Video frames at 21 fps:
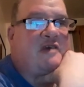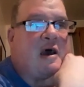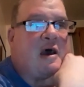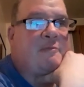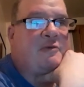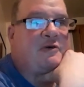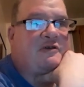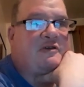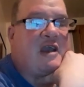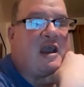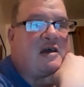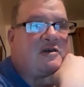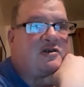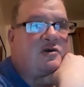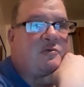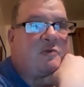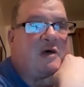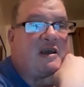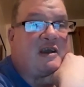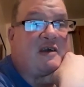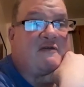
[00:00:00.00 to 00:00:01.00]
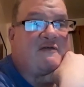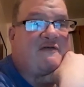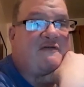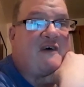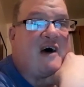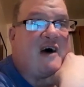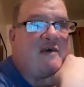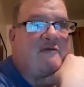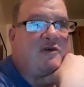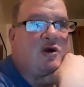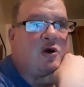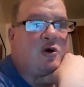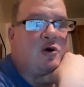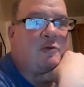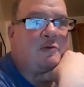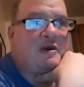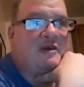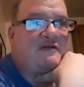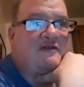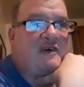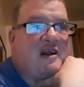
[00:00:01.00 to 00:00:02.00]
temper tantrum like a 5-year-old
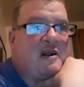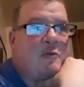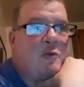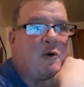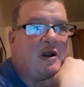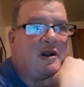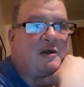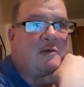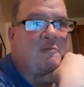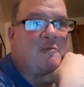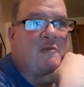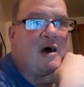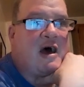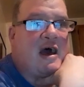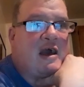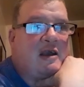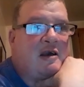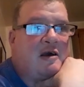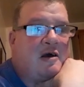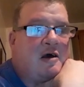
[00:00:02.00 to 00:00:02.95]
because I didn't want to come back.